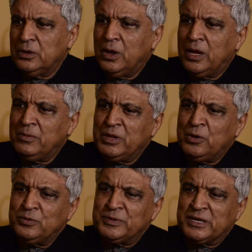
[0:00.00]
No, I may
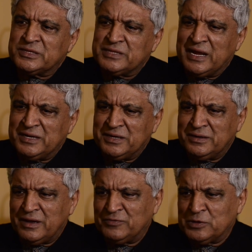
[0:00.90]
not be
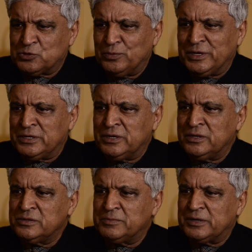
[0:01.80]
excited after so many
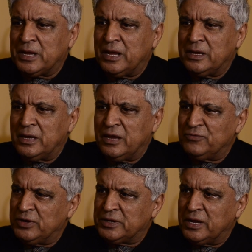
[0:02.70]
years, but
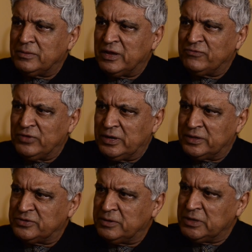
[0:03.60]
every time I feel
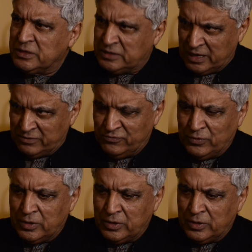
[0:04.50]
extremely thankful.